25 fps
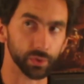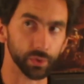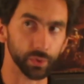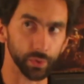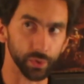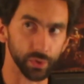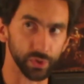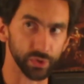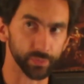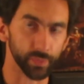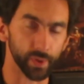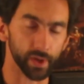
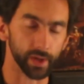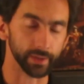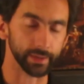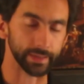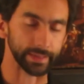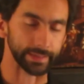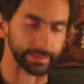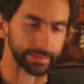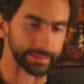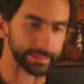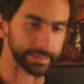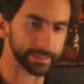correspond,
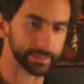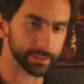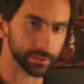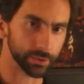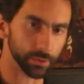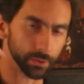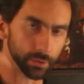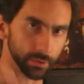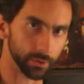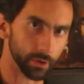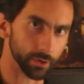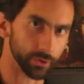at least
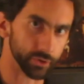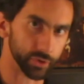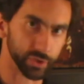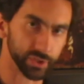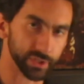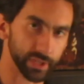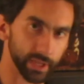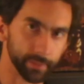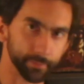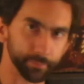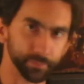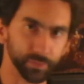to a large
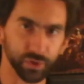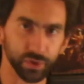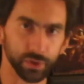extent,